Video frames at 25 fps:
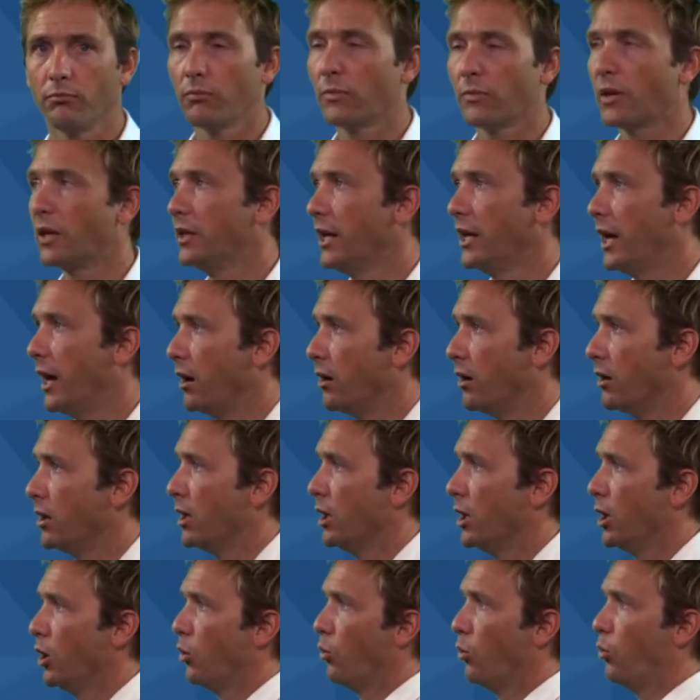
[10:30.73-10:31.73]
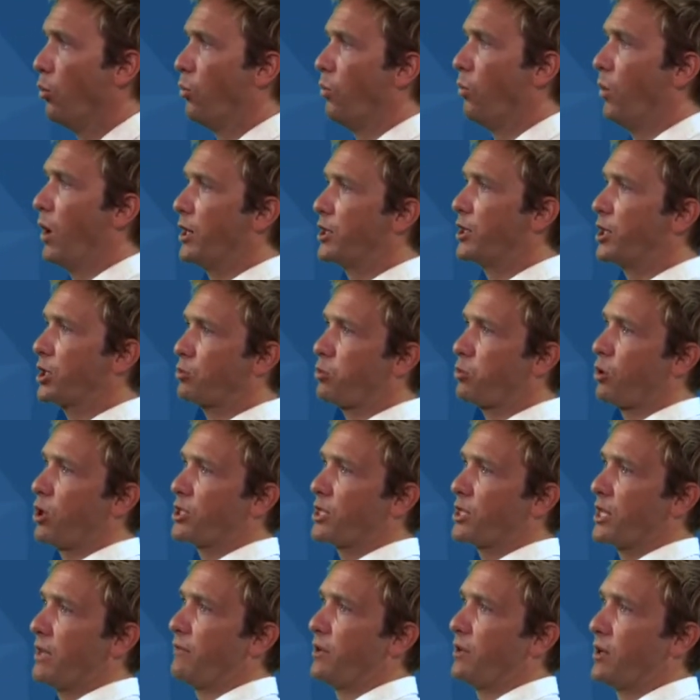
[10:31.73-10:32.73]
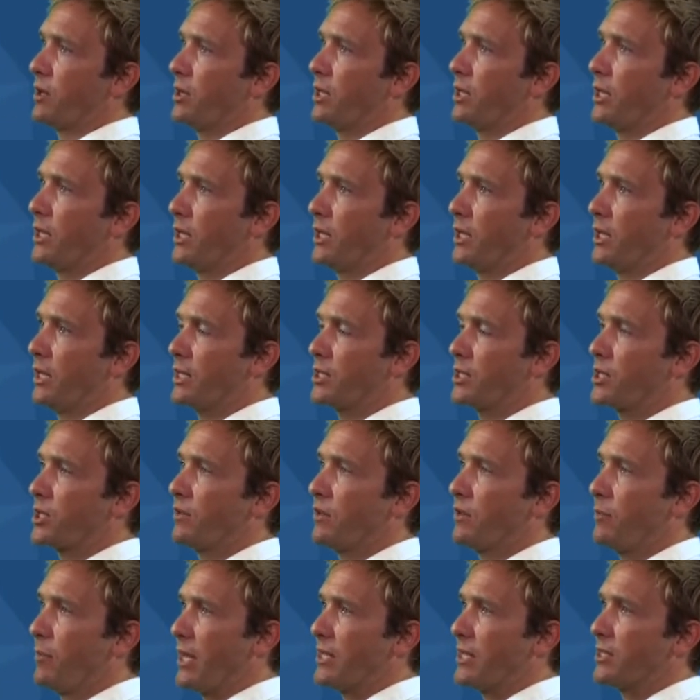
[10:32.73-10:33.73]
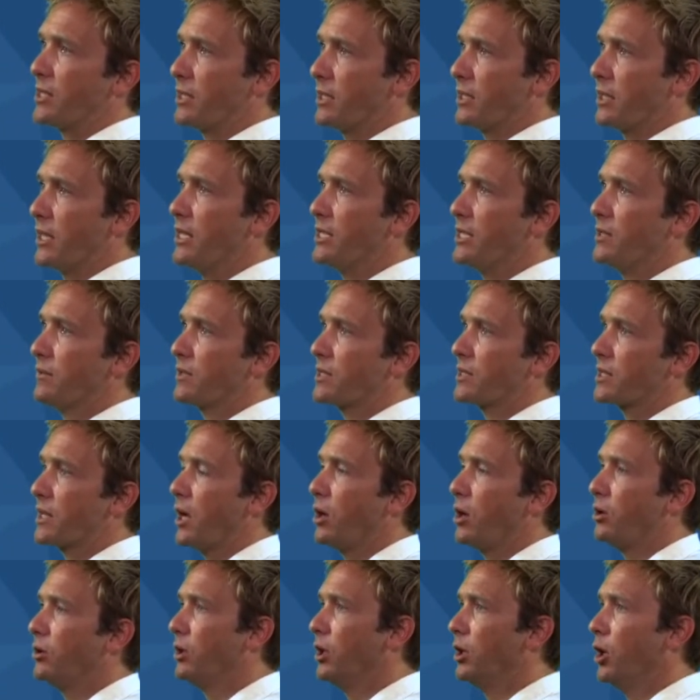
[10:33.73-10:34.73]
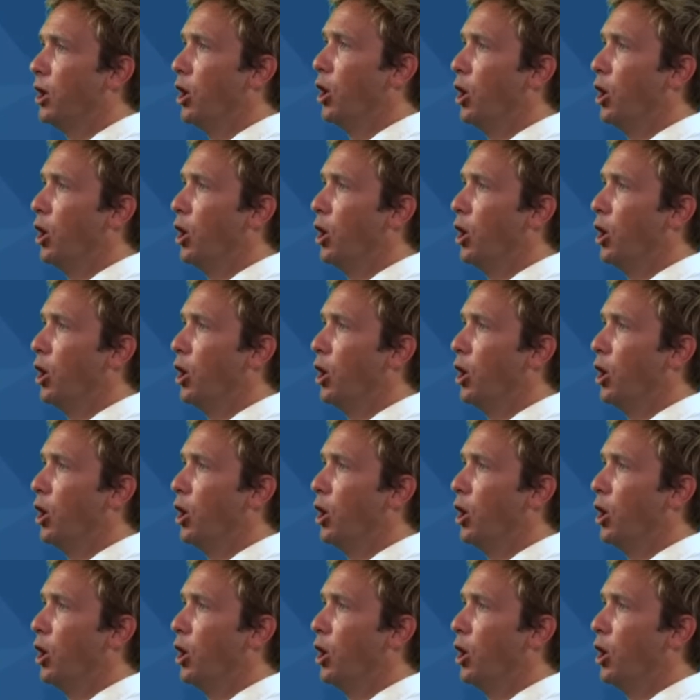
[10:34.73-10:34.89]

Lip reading: Now, I just wanted to give you a little list of the basic needs of a cell.